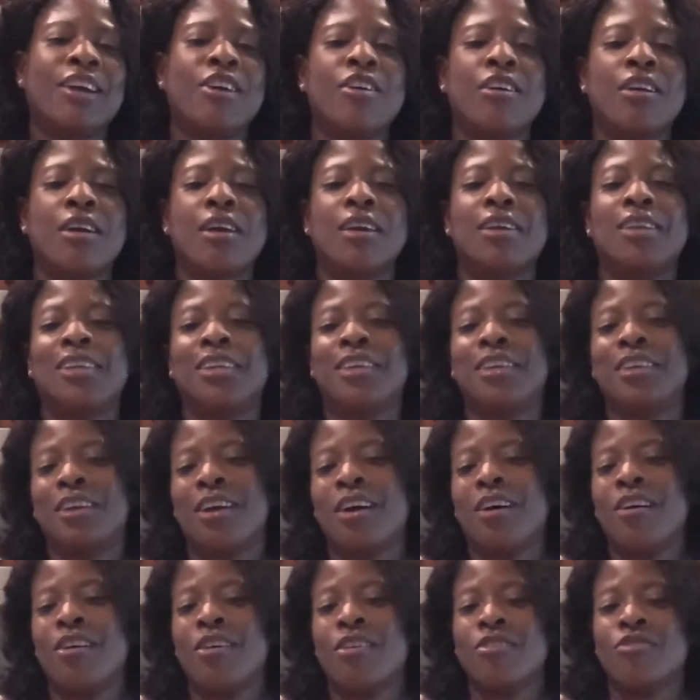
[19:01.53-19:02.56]

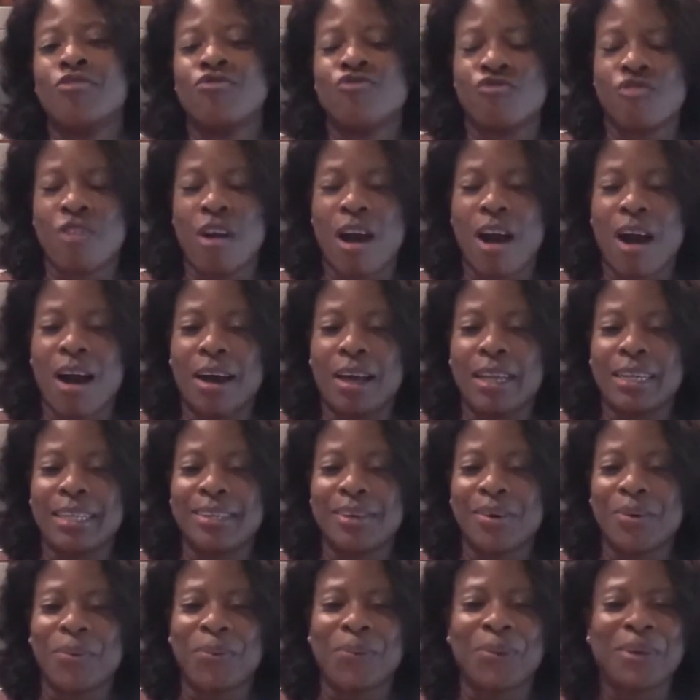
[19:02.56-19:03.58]
Young Rod.
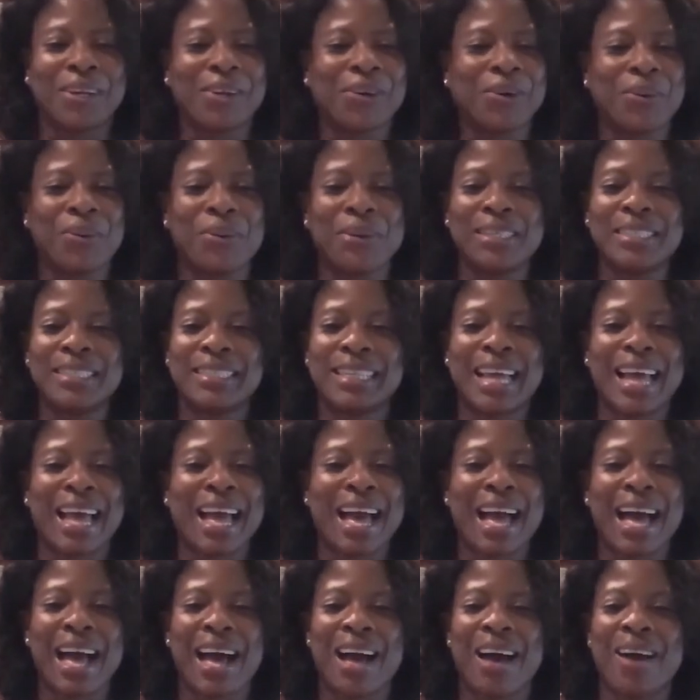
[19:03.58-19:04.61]
We're going to
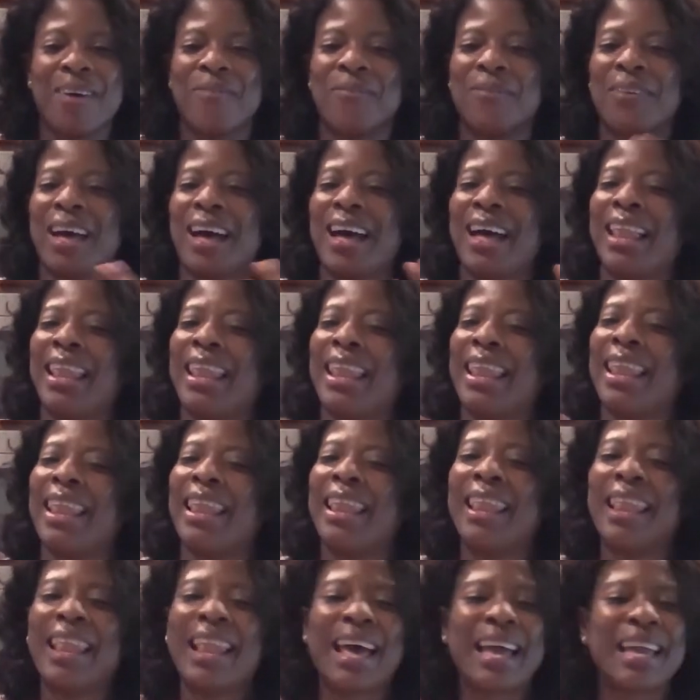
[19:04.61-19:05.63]
have a
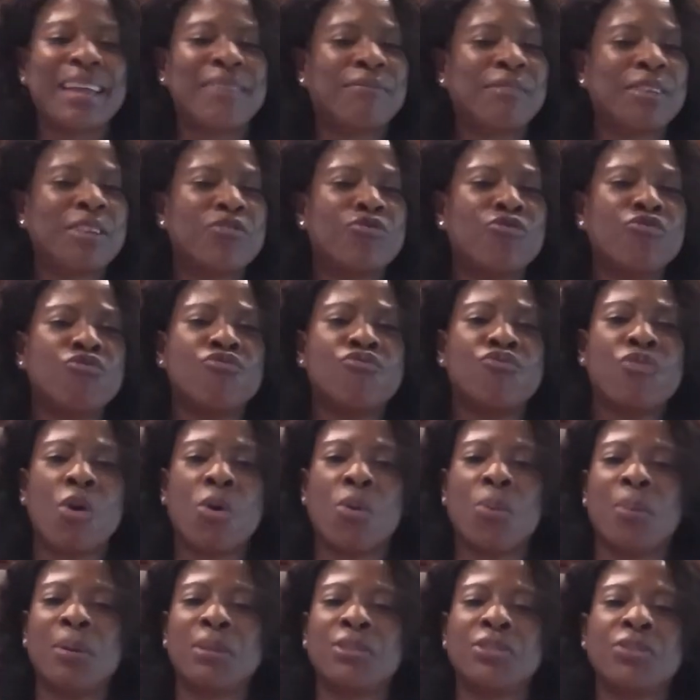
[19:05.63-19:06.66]
lively,
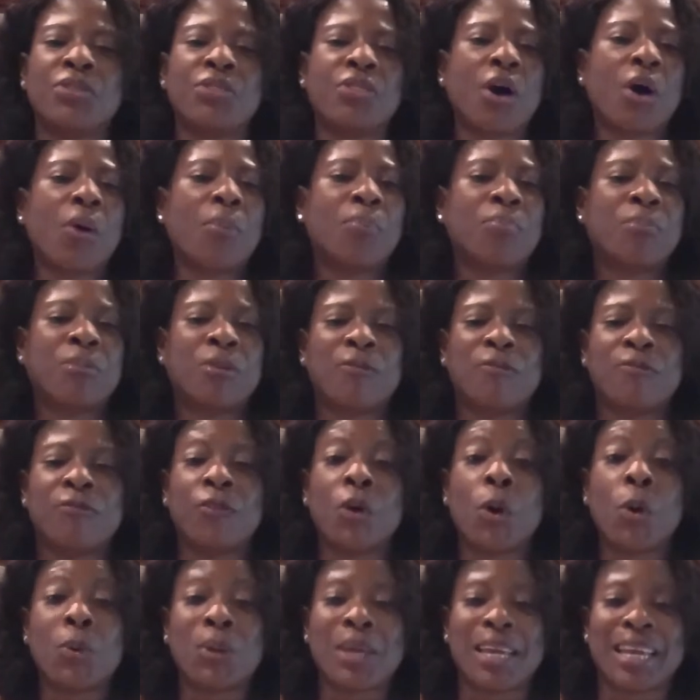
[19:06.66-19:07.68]
robust,
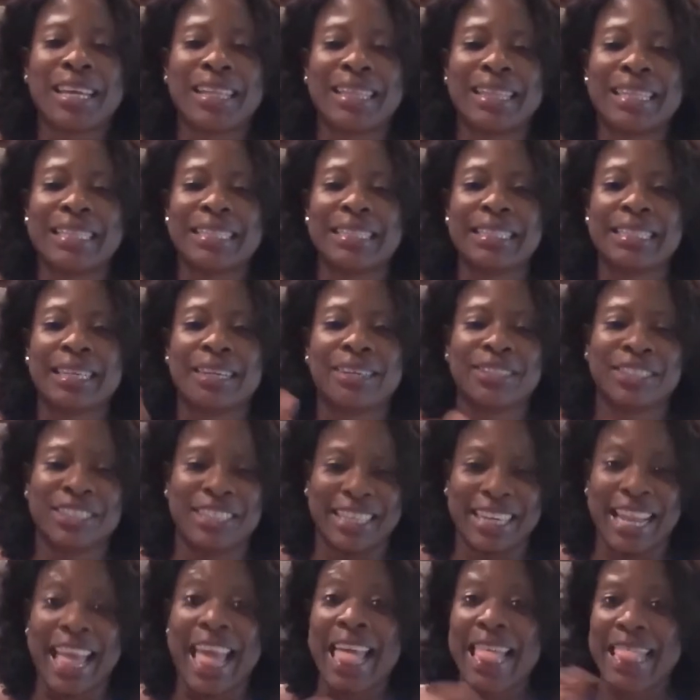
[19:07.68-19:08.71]
thought-provoking discussion
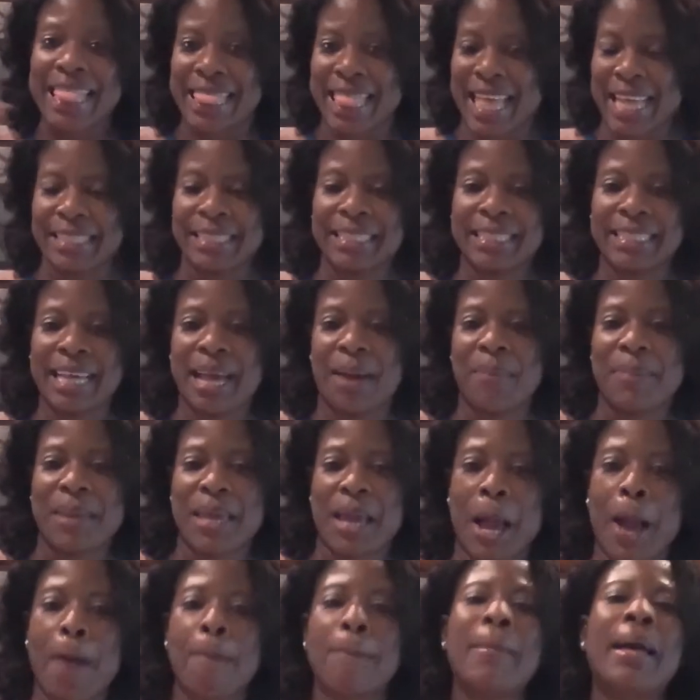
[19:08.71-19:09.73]
that's coming up
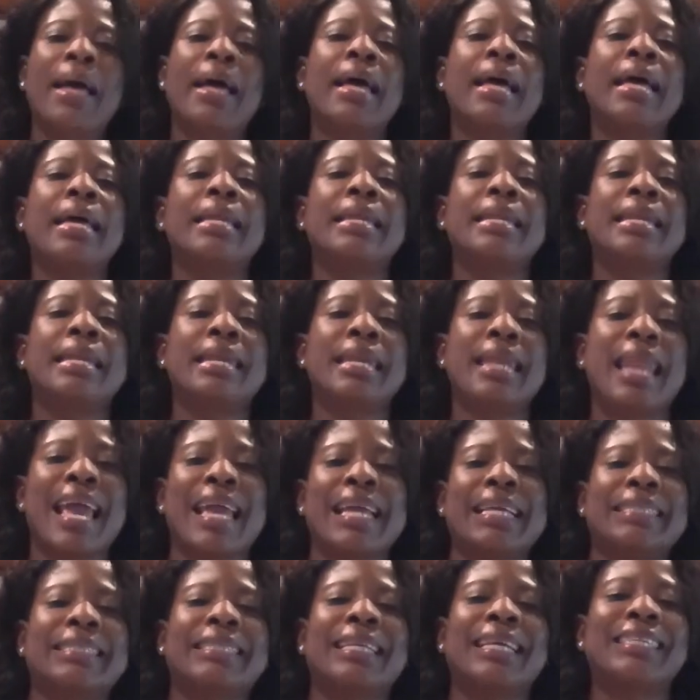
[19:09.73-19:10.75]
next
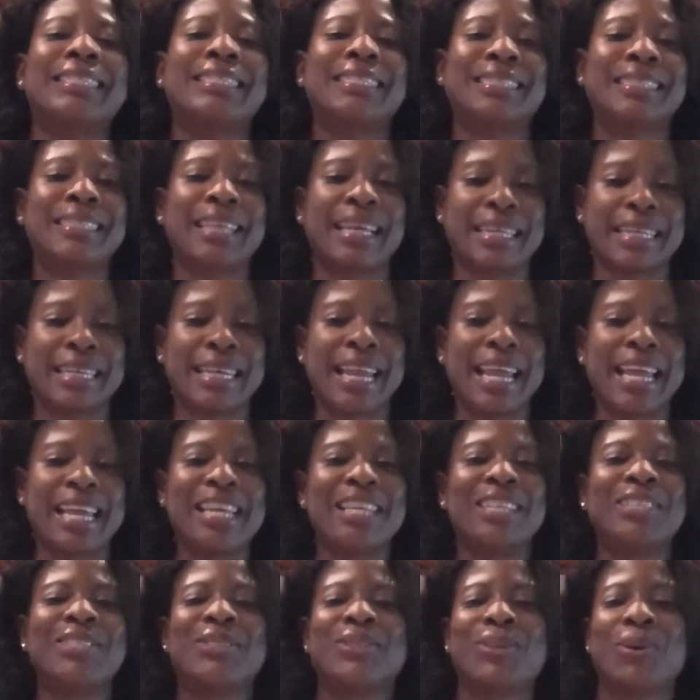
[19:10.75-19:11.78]
Sunday.
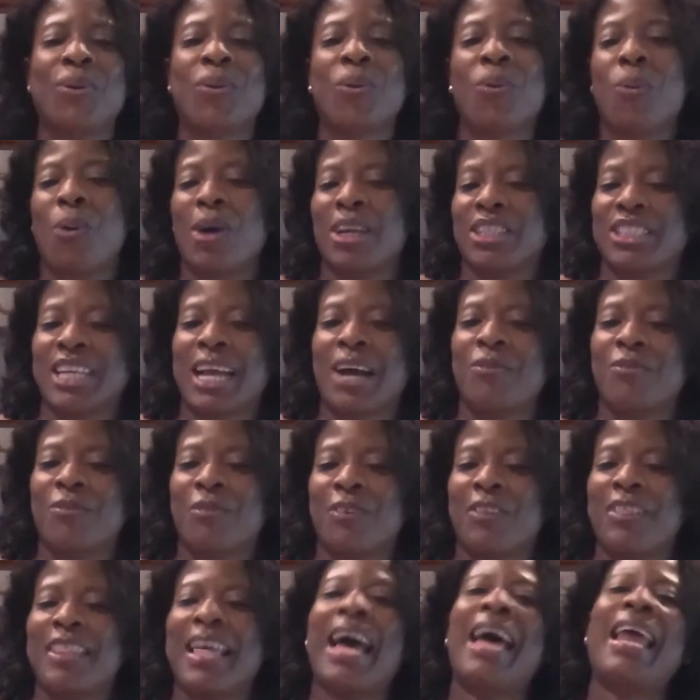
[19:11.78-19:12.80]
So watch out for
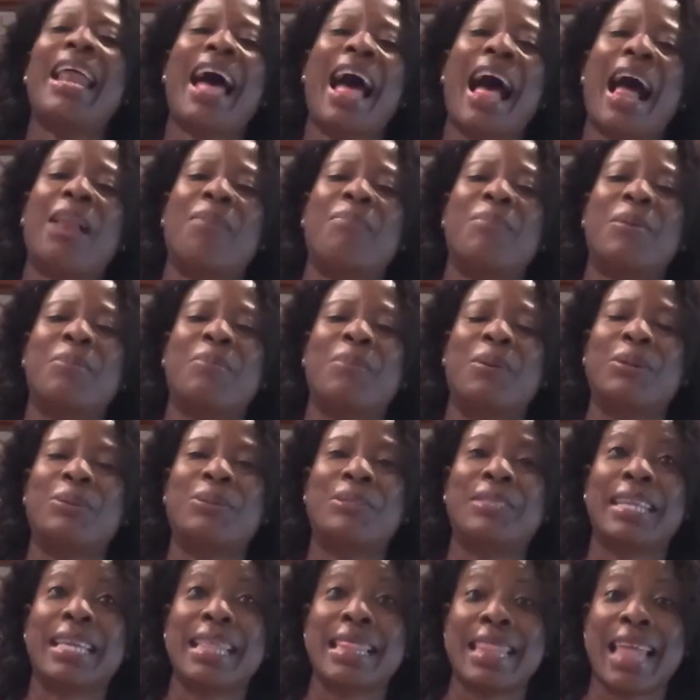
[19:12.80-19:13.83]
that. I'll be posting
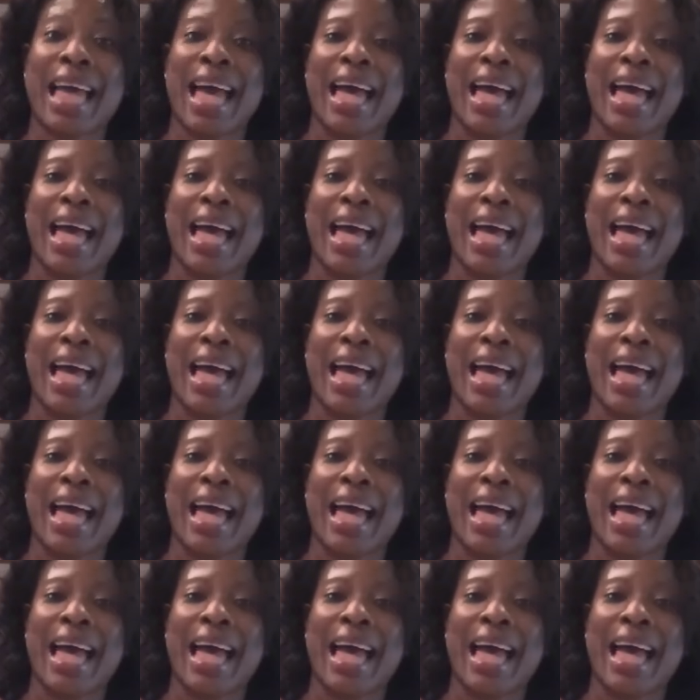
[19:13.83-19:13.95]
that.